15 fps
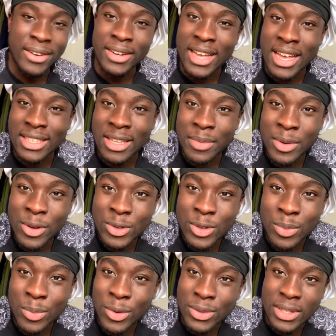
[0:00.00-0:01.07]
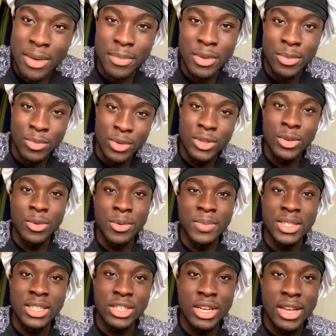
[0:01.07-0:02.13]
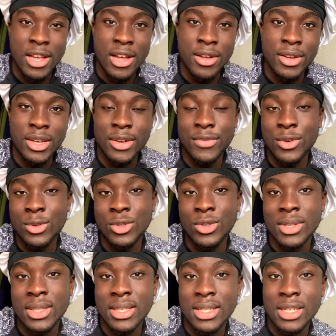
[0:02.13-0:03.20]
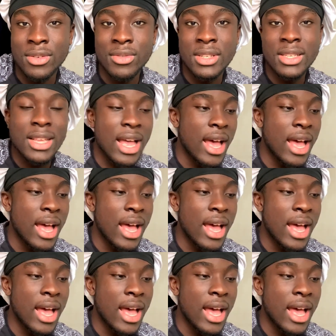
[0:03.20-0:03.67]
Guys, let me know some more Zambian music you want me to check out and if you're enjoying the series.